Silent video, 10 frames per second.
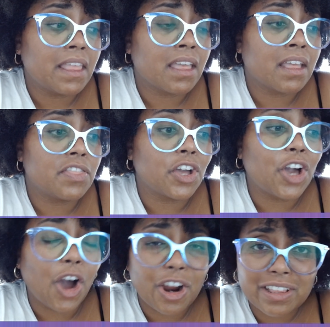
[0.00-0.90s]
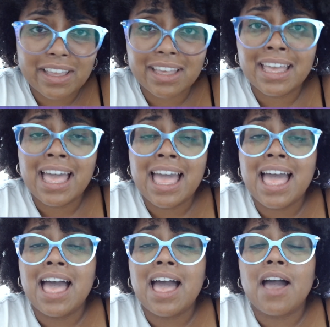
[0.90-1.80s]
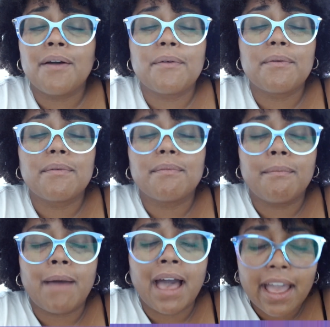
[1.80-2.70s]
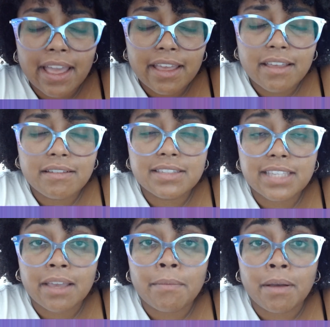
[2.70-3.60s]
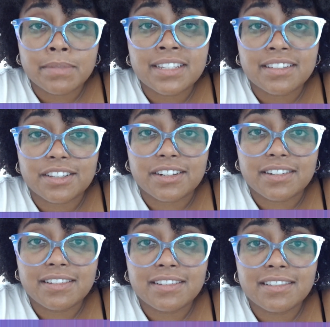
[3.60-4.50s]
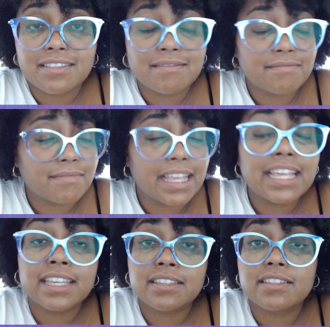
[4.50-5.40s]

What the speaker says: the garlic. My second mom's sister is